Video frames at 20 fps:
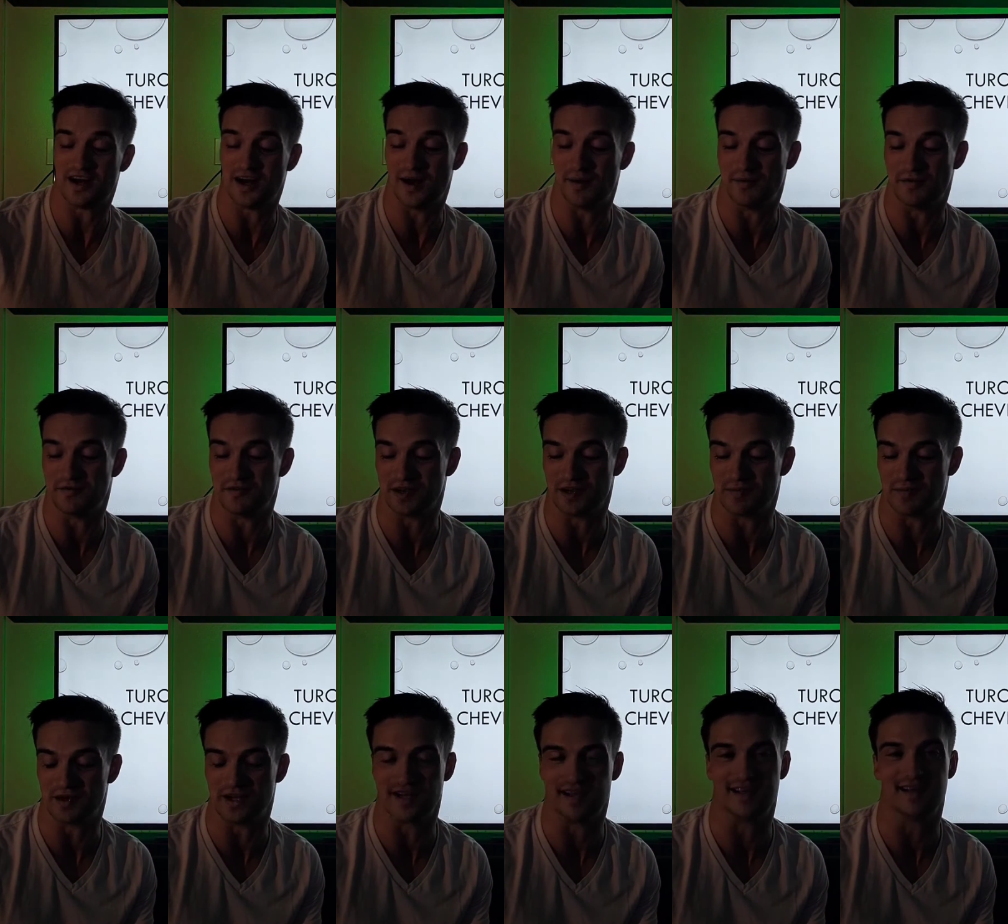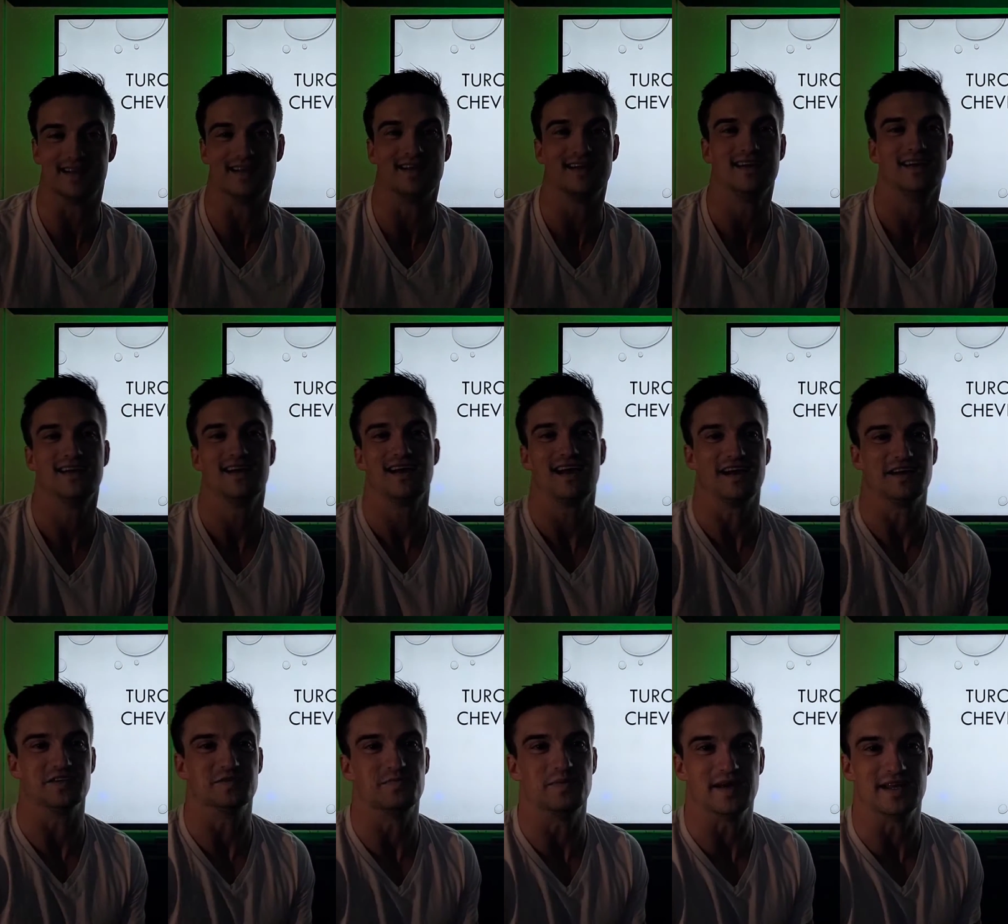If anybody
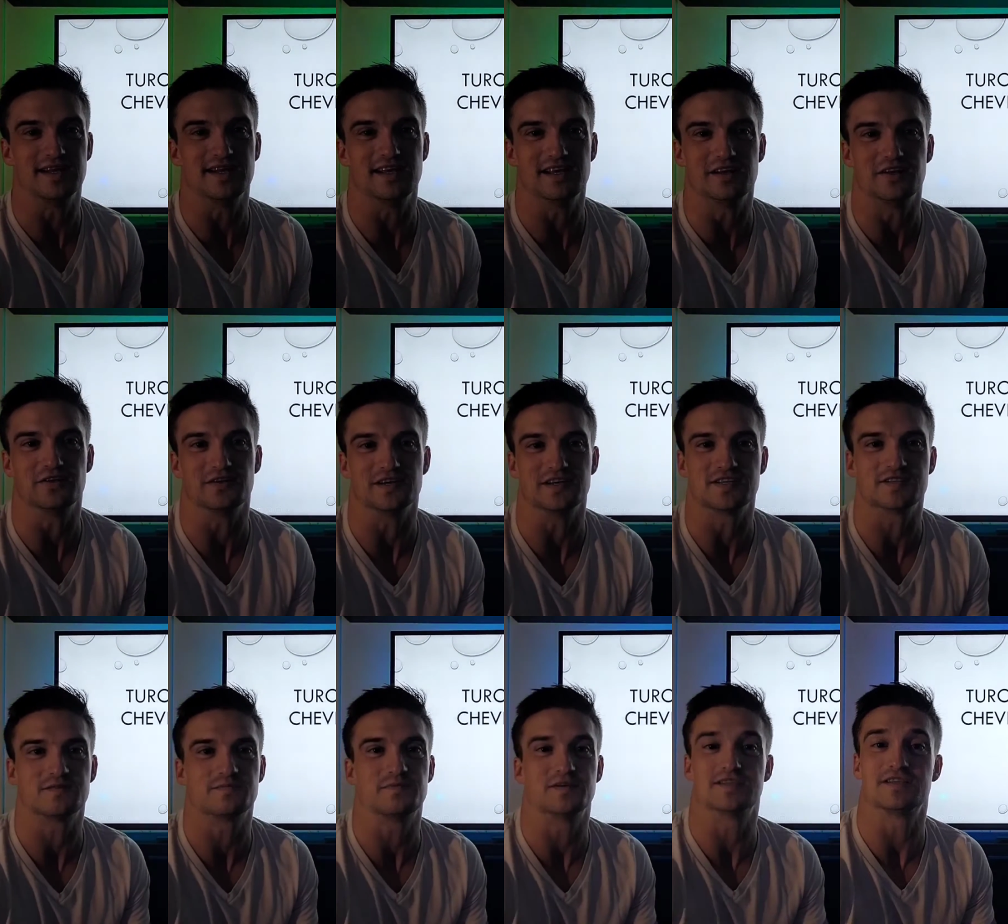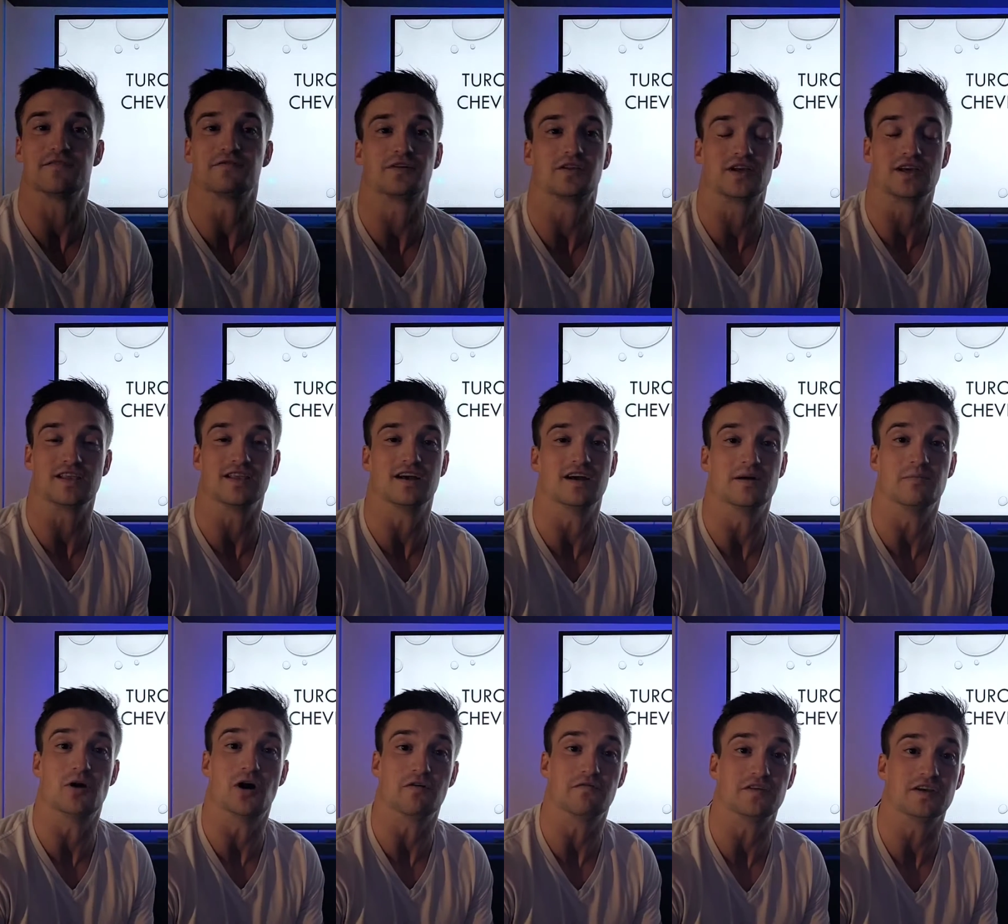has been to Italy, specifically
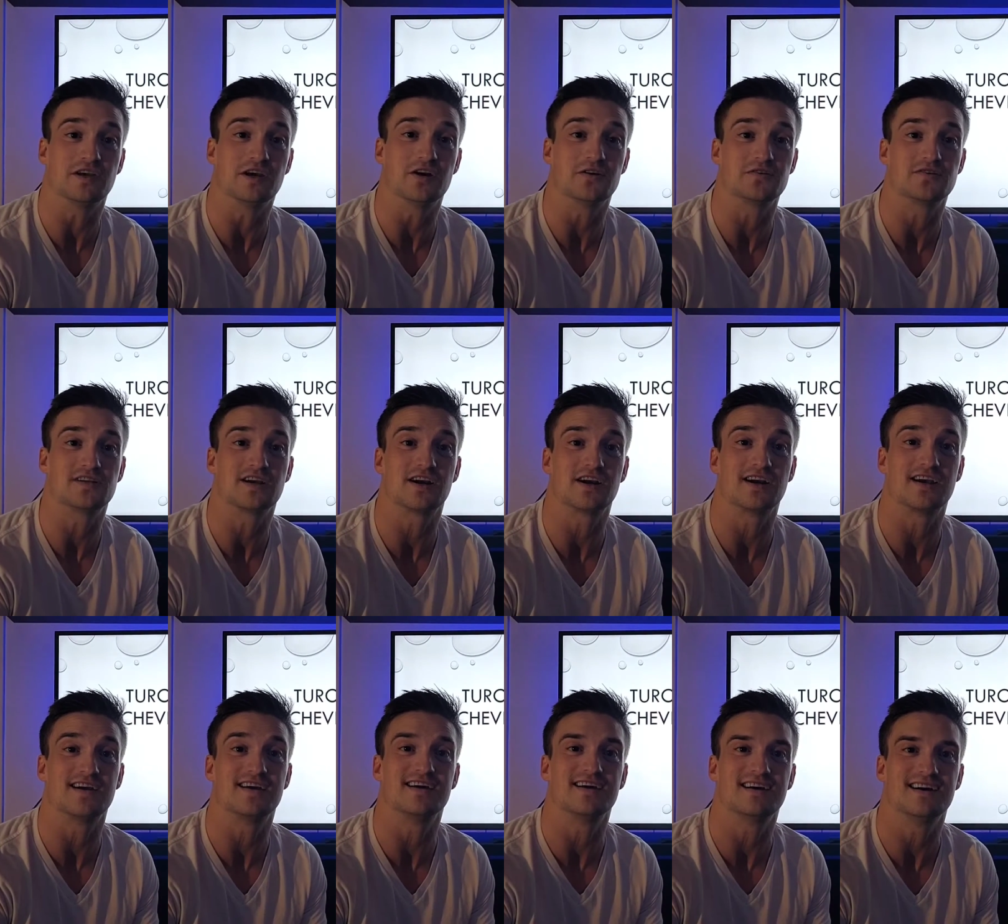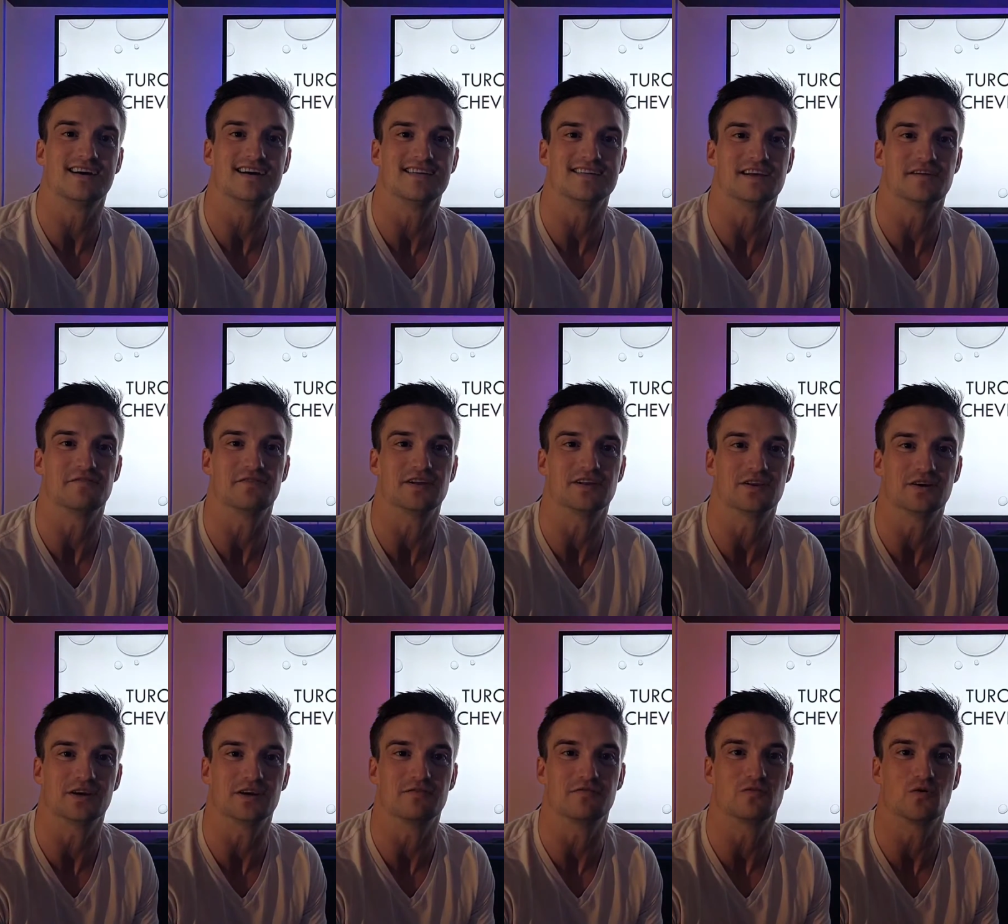the Amalfi Coast area,
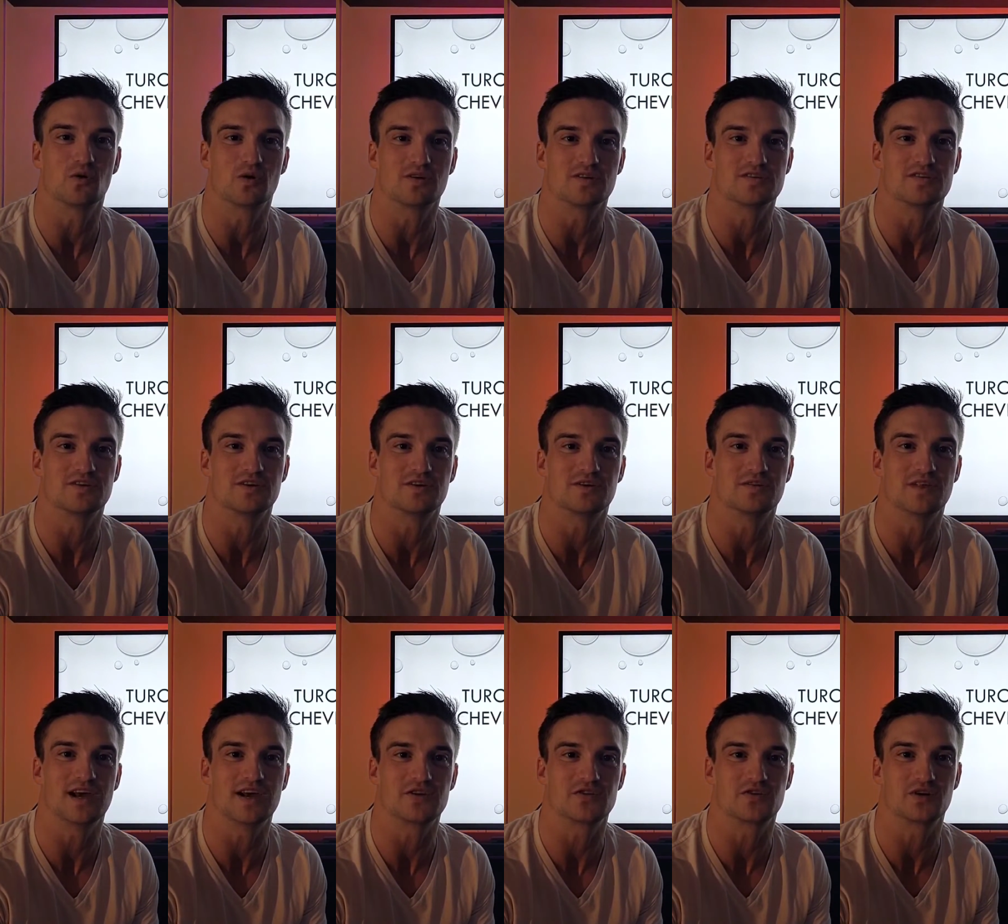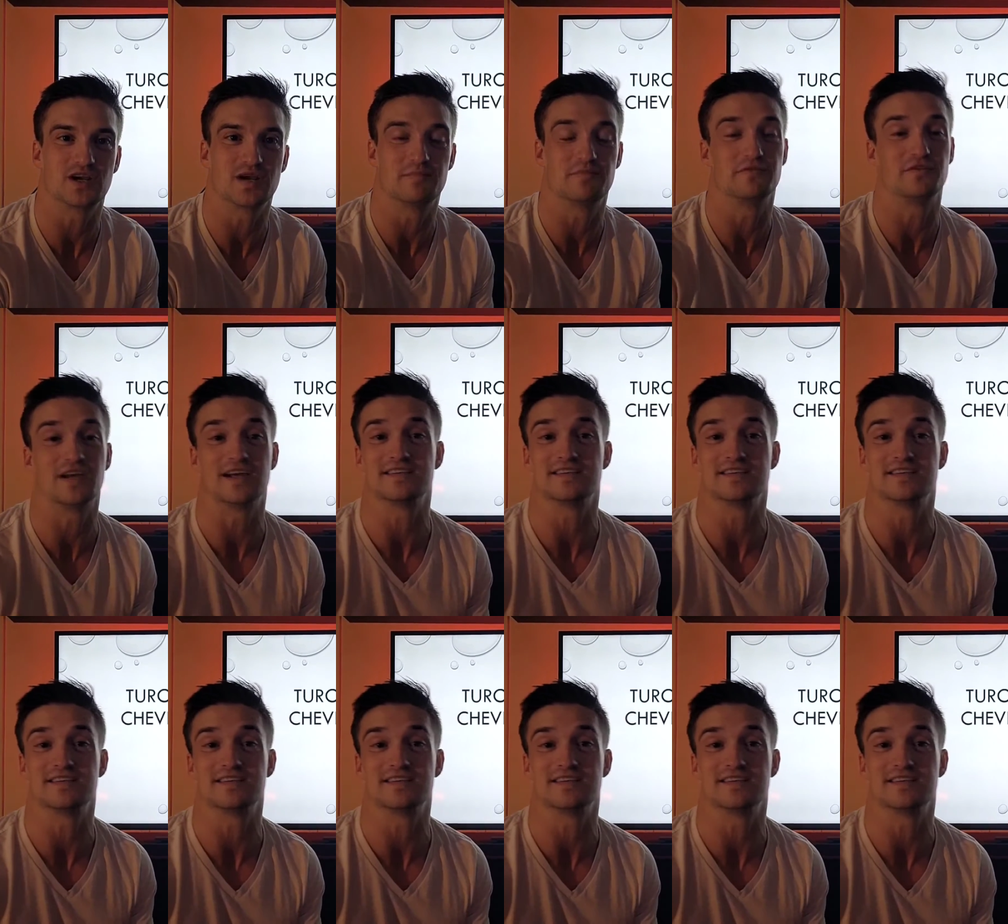definitely looking forward to that trip.